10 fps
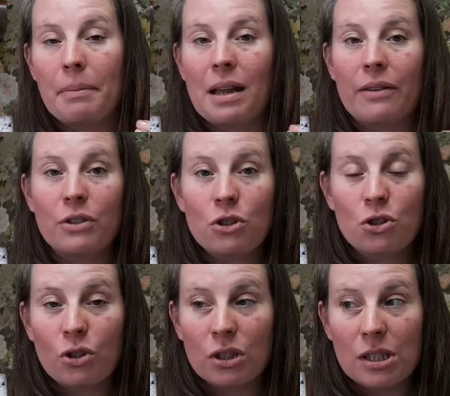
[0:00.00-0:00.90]
but I have
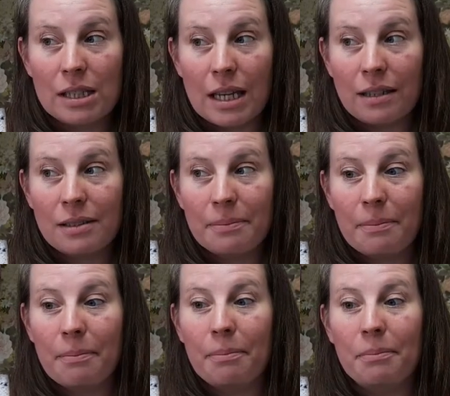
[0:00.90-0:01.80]
not started it yet
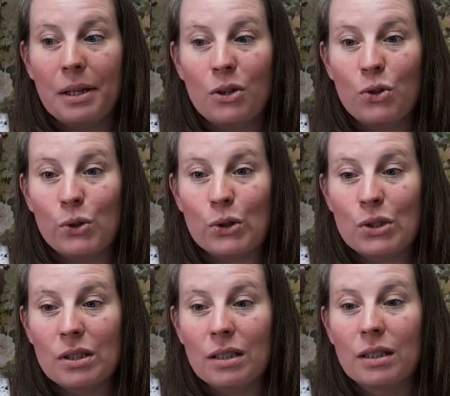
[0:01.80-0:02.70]

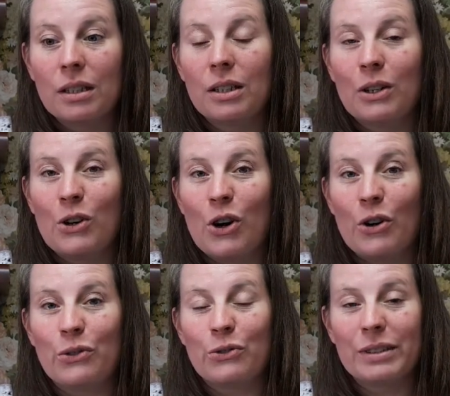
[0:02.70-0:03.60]
because
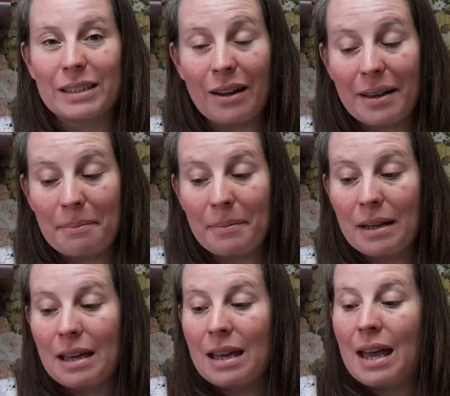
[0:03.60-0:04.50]
of
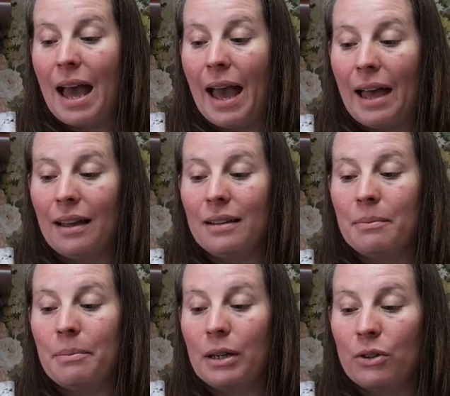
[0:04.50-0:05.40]
time
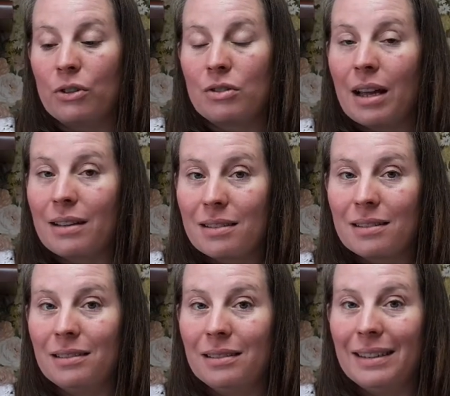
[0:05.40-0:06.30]
and because I
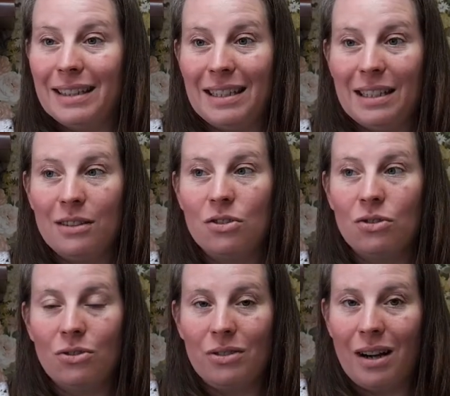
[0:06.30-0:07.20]
still need
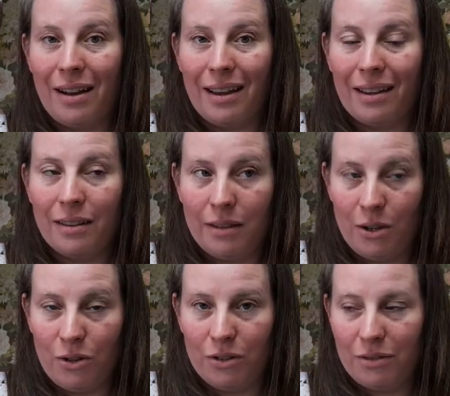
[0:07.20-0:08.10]
to dye
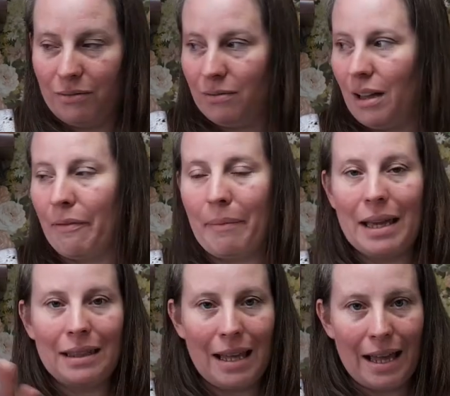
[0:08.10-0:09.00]
the yarn. I've
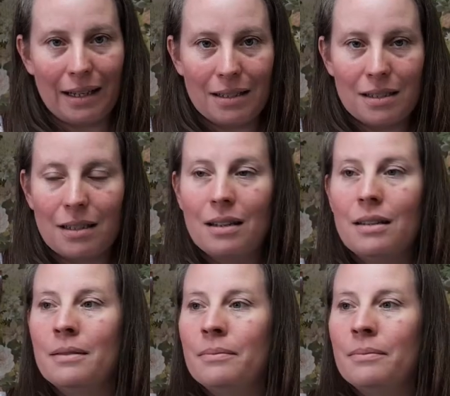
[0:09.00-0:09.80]
made the hanks,